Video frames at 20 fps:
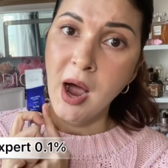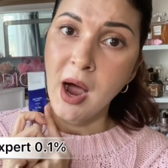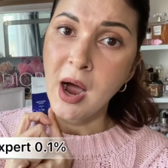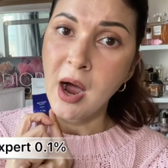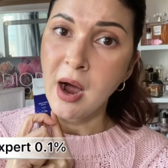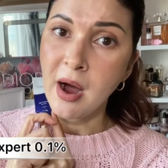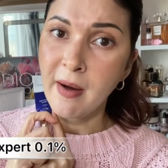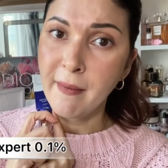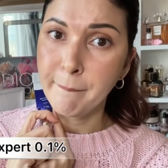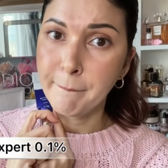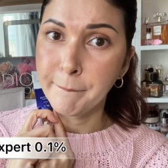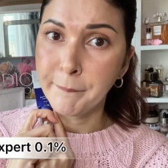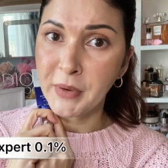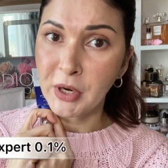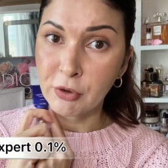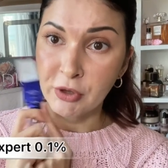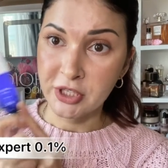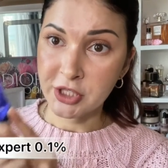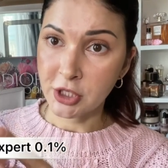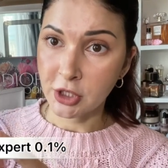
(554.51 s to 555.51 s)

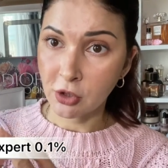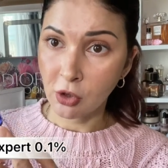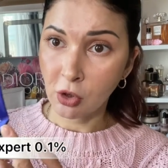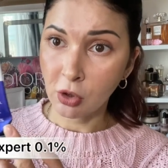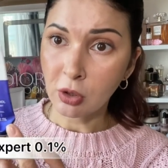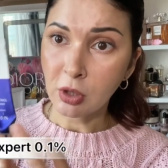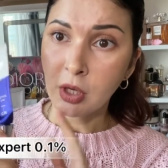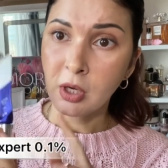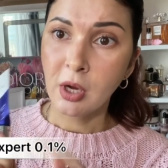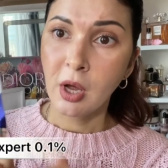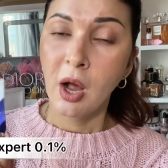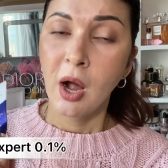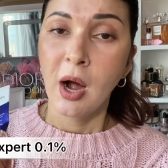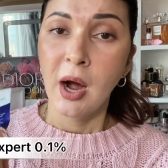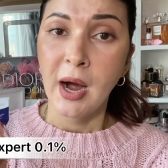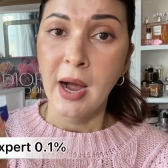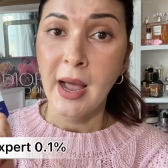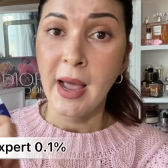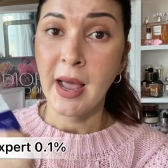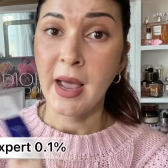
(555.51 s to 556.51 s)
retinol,
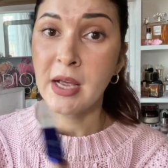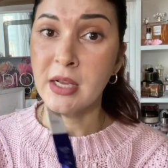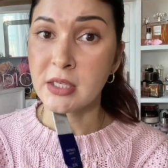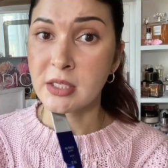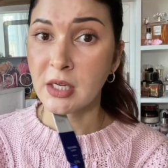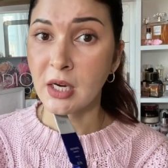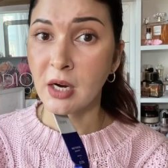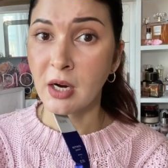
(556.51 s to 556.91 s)
and